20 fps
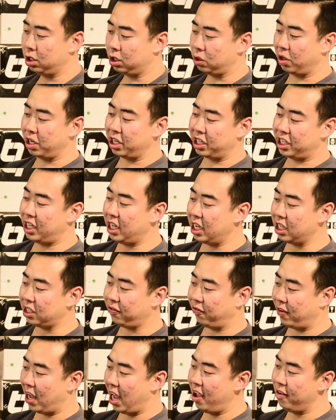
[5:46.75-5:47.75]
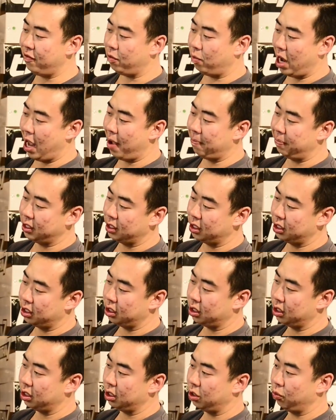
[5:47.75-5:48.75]
So on the T-S5, what happens
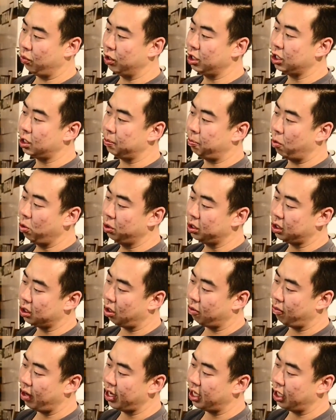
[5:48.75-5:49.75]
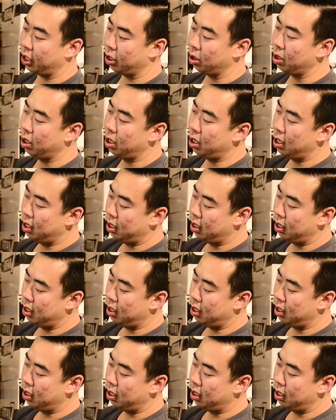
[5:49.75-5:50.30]
is the rigid spokes are right here